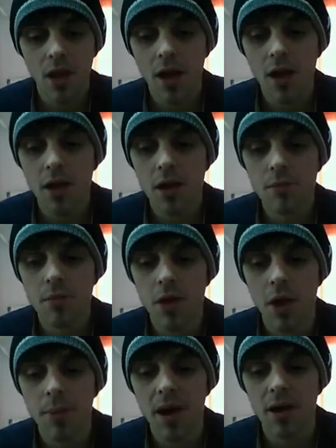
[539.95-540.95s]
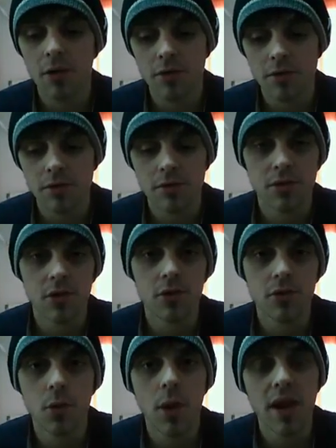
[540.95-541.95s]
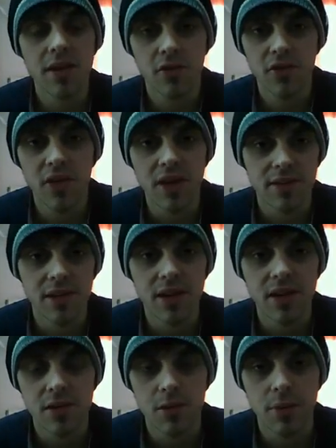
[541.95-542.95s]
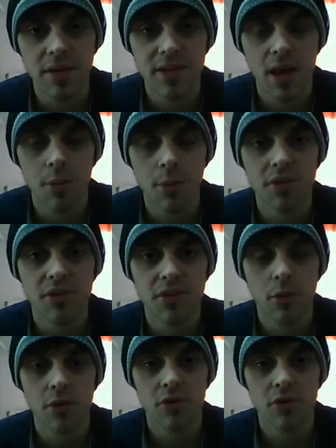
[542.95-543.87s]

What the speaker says: about the way that things needed to be set up and so on